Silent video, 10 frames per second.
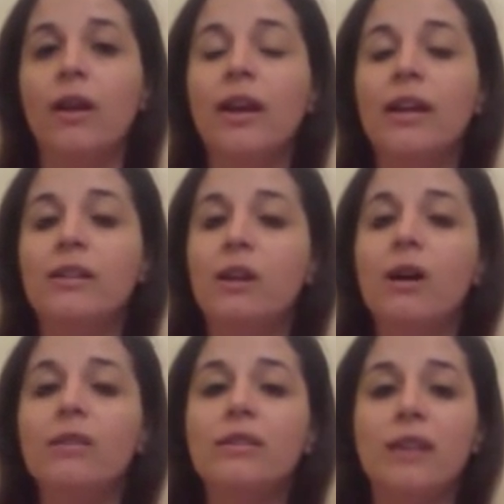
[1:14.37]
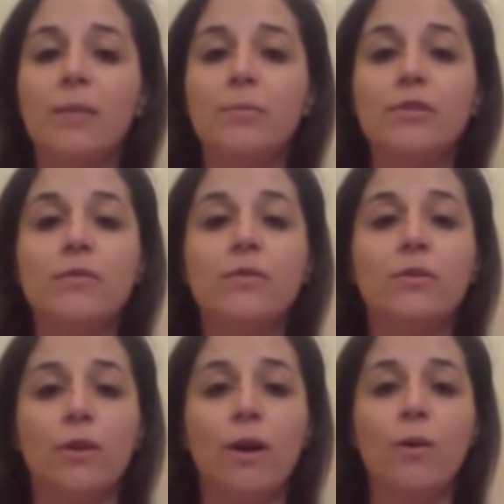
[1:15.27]
It's called Disciples of the
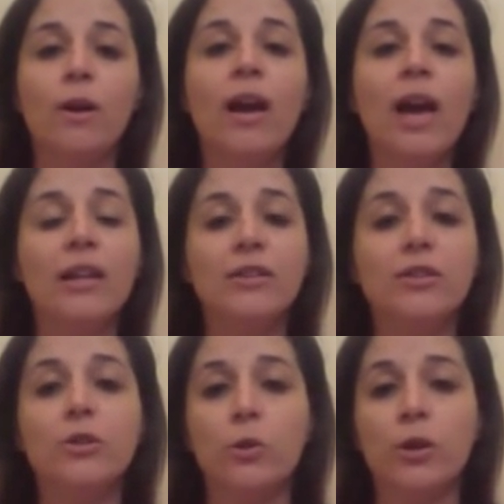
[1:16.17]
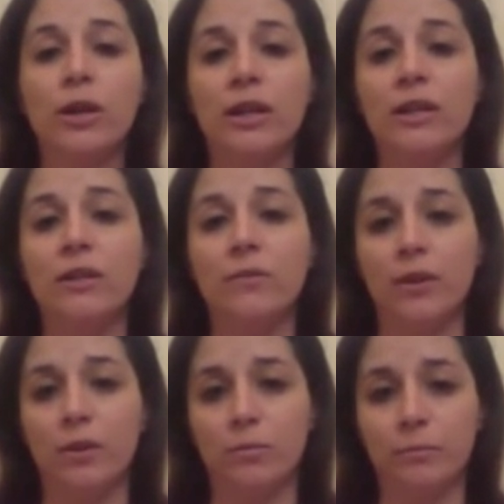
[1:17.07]
Crow, and it's a short indie
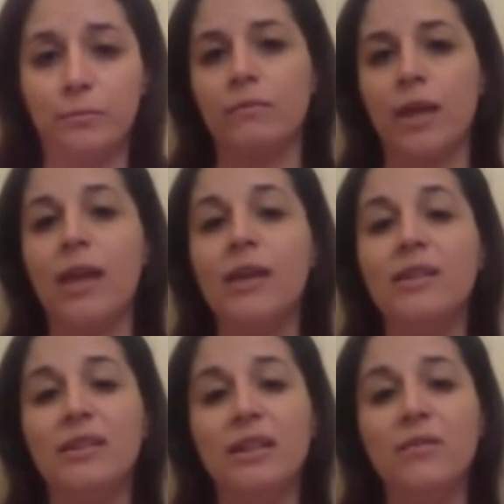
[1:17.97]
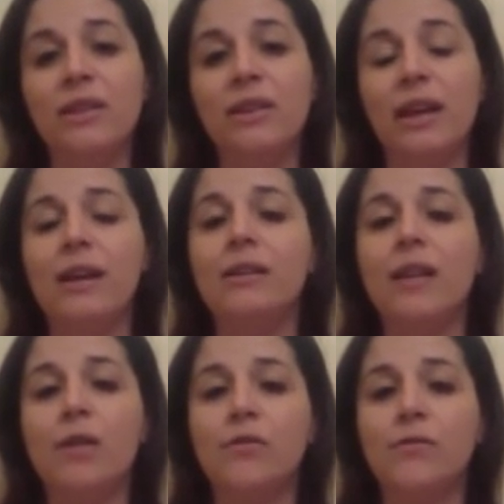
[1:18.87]
film. Stephen King
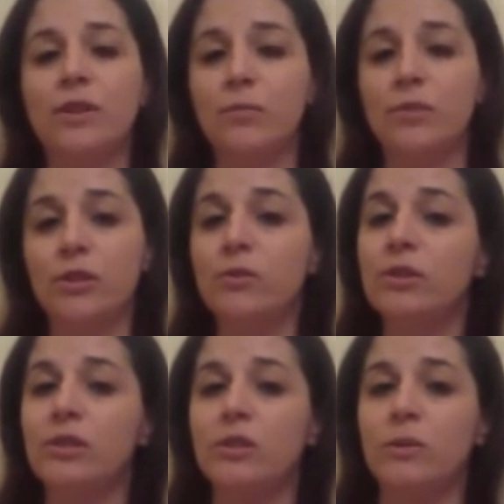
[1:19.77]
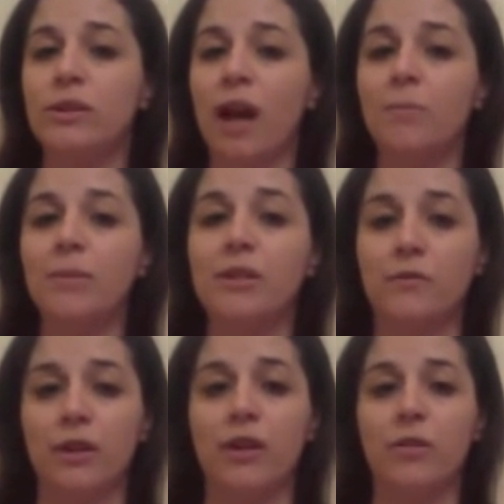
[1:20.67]
allows film students to adapt his
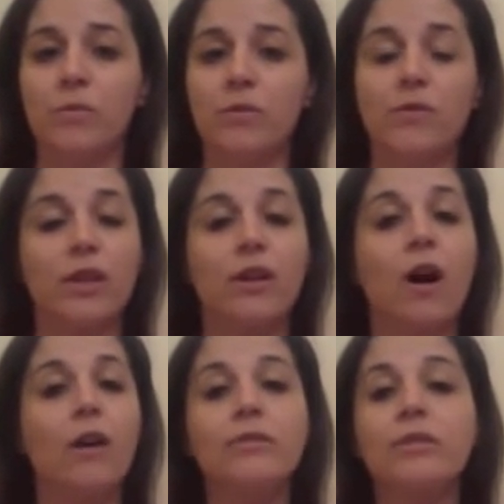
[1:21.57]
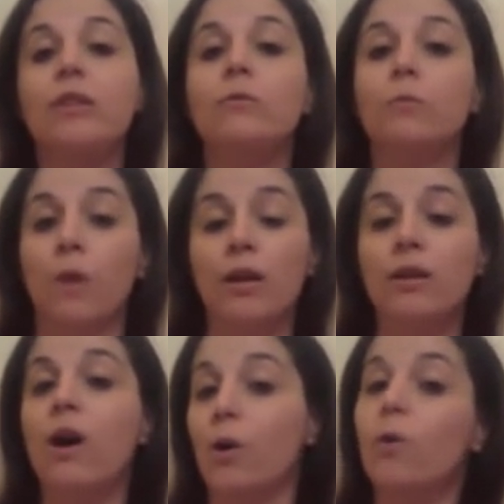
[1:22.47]
films for the cost of $1
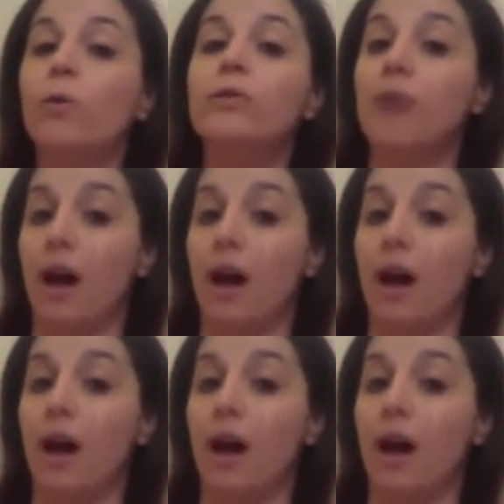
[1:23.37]
whole.